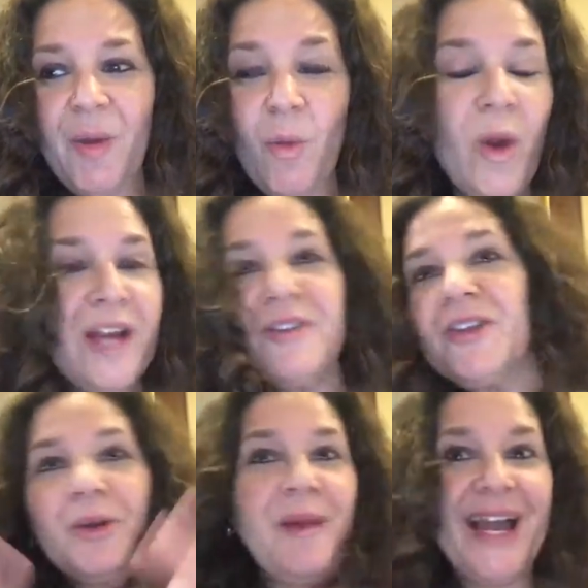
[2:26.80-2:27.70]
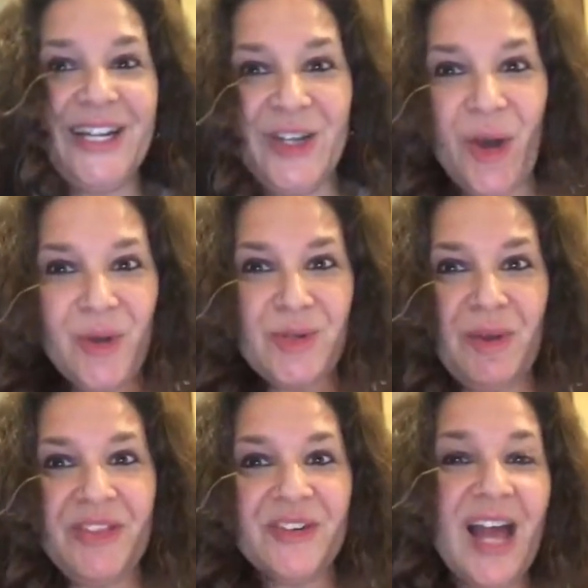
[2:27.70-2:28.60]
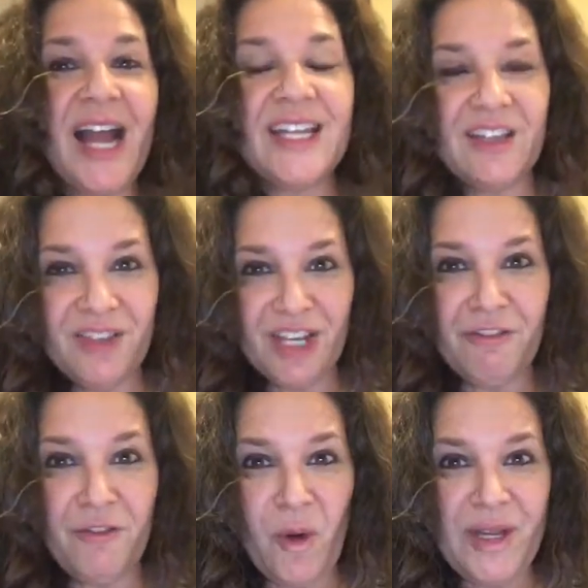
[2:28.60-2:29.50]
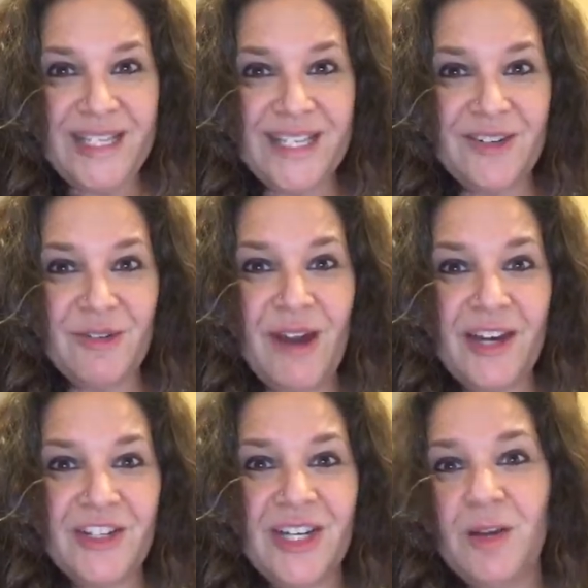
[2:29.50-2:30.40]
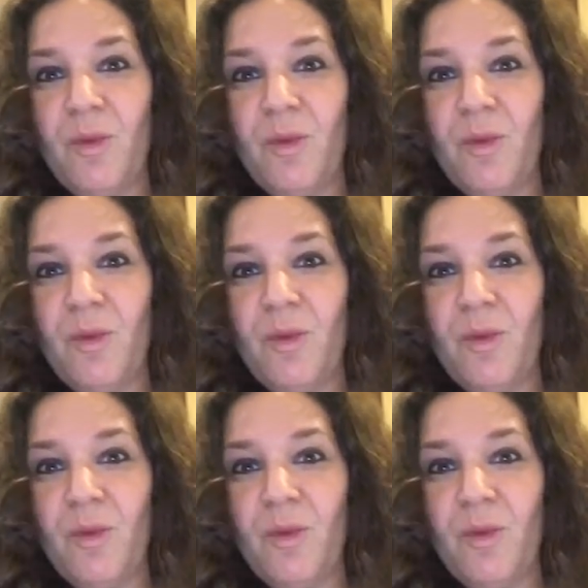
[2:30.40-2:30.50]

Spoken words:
where their mind goes when they're not giving it focus and direction,